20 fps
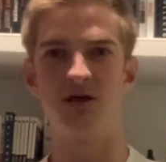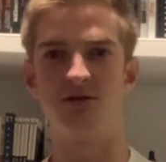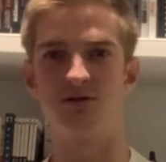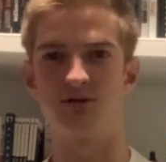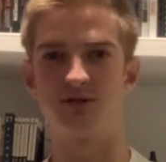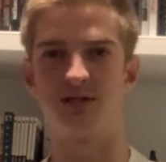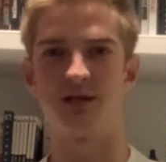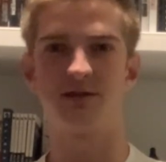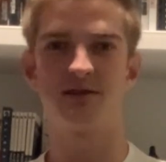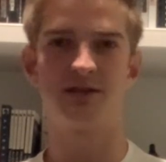
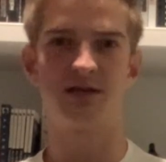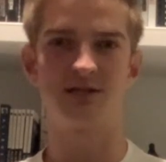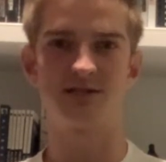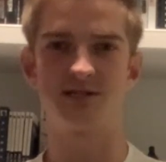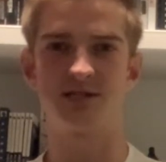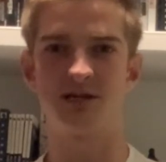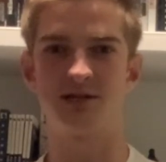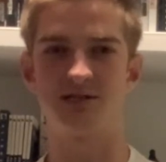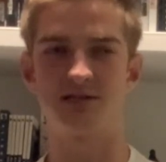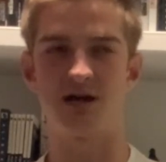There's nothing that
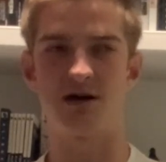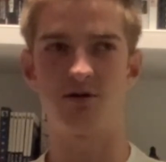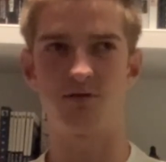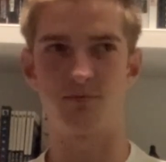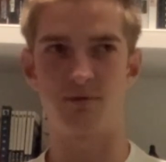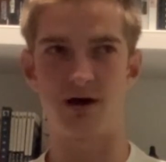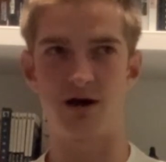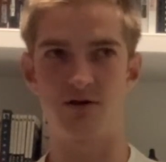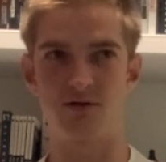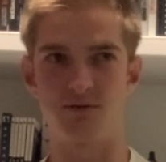stands out
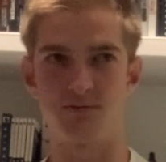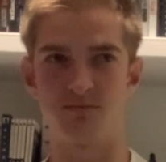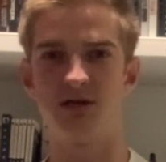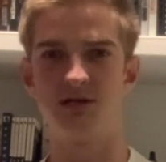about him.